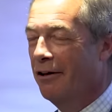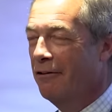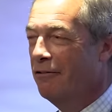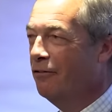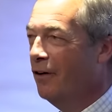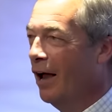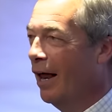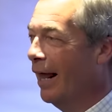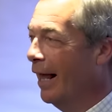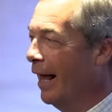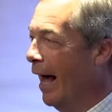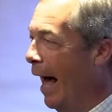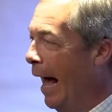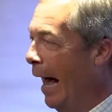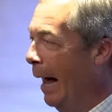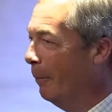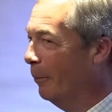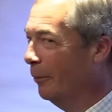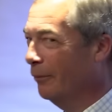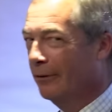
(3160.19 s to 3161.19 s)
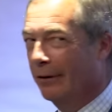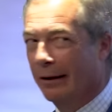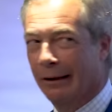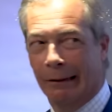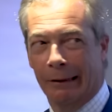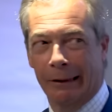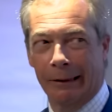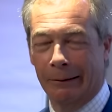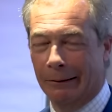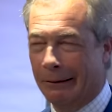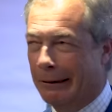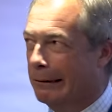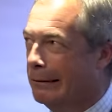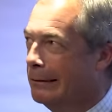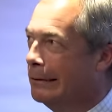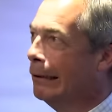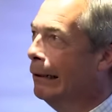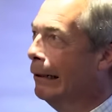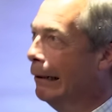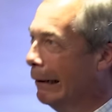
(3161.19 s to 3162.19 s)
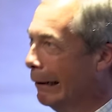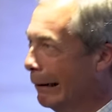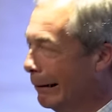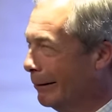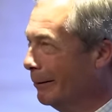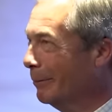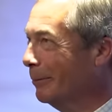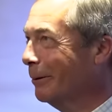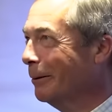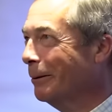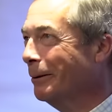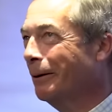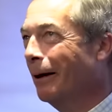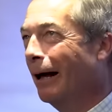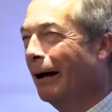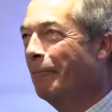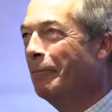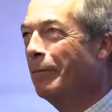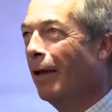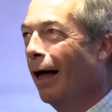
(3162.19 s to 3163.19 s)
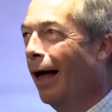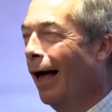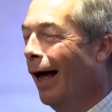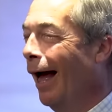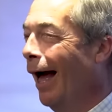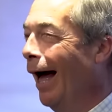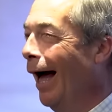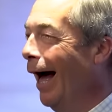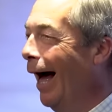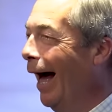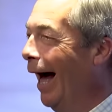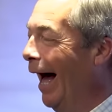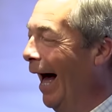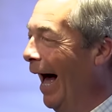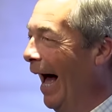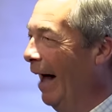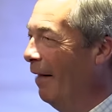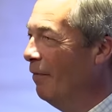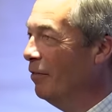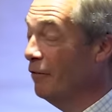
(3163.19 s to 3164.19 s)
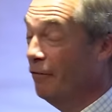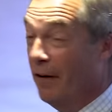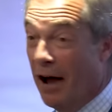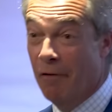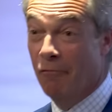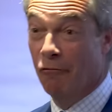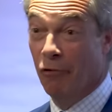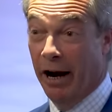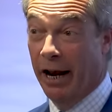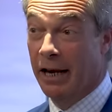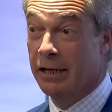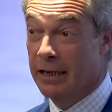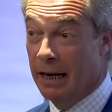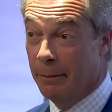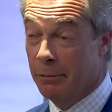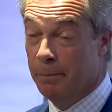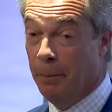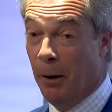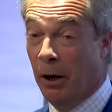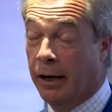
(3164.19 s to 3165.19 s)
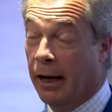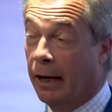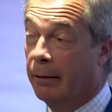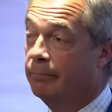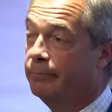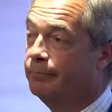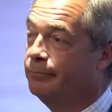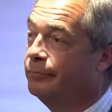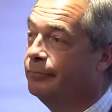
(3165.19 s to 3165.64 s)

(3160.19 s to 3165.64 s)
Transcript: feeling absolutely terrible, you know. And the phone rings, and it was Booker.